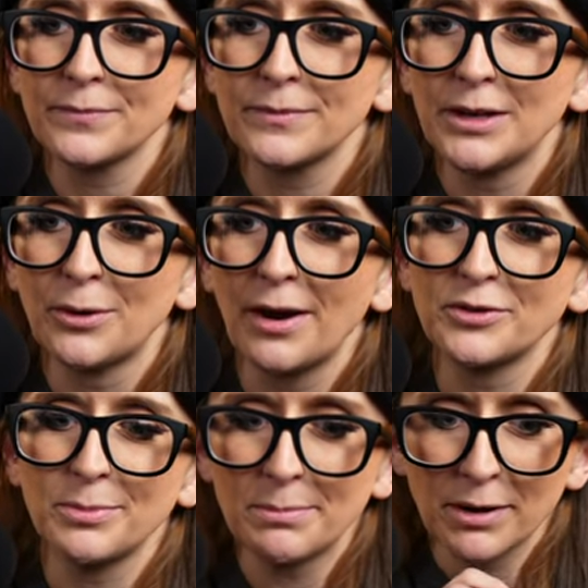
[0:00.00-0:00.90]
you don't have
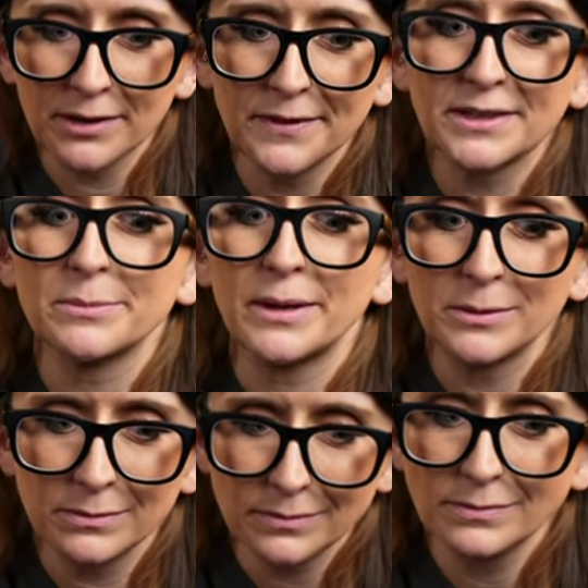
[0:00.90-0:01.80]
to be perfect
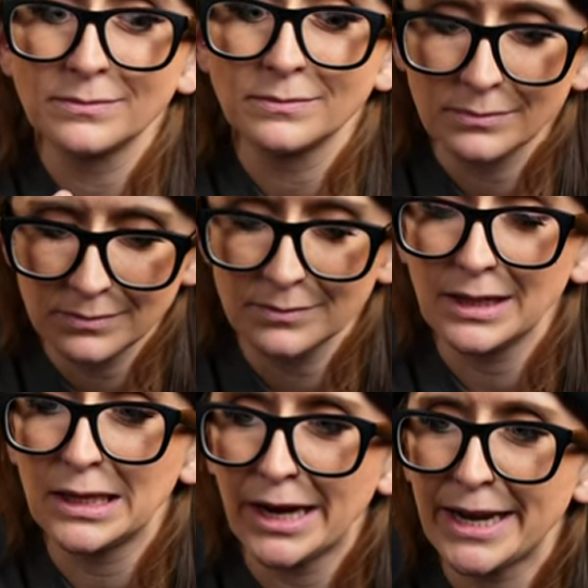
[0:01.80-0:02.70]
about
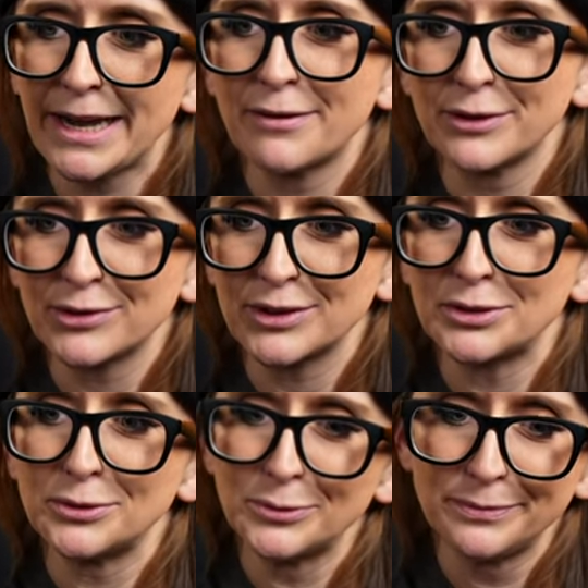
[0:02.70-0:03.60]
lining every
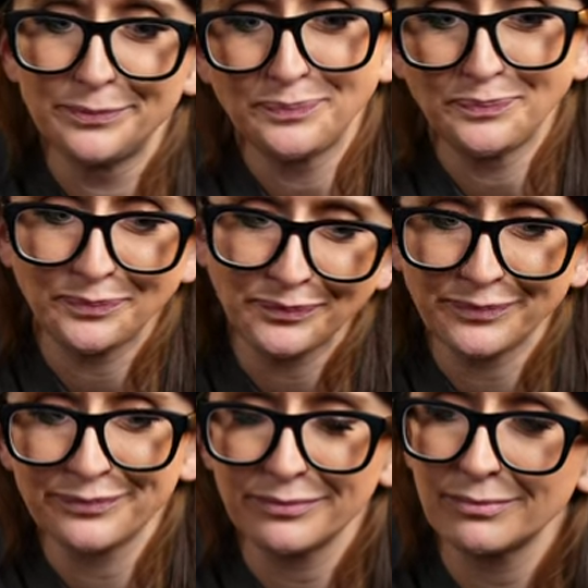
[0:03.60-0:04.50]
single
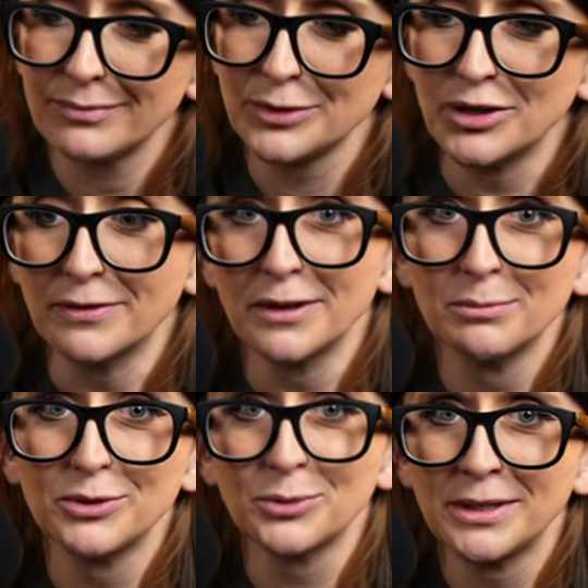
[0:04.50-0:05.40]
divot
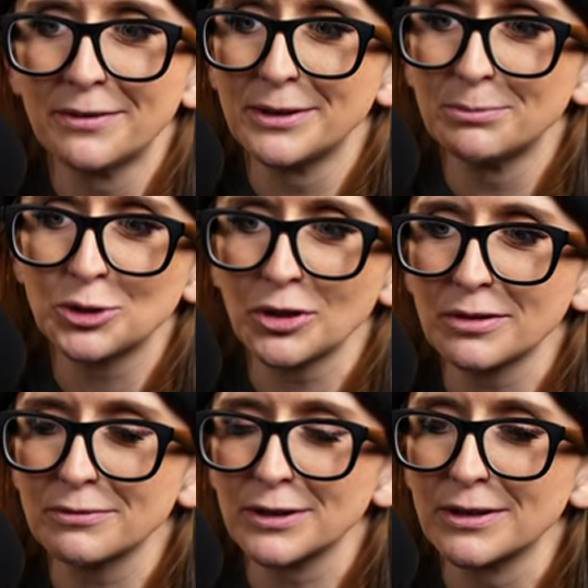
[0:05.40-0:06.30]
between every chunk
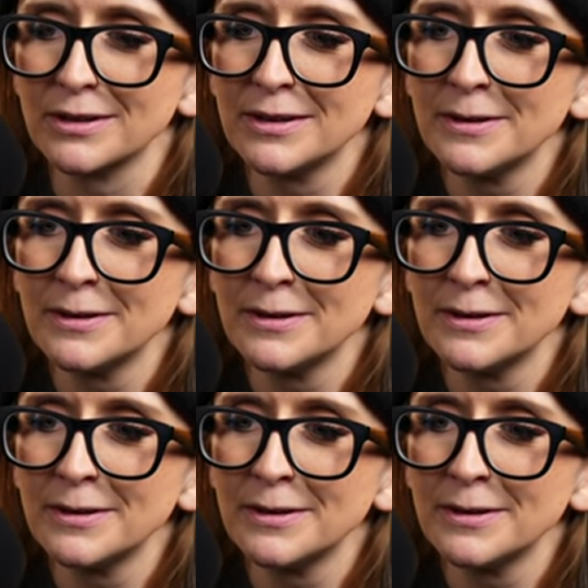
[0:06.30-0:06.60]
of fur.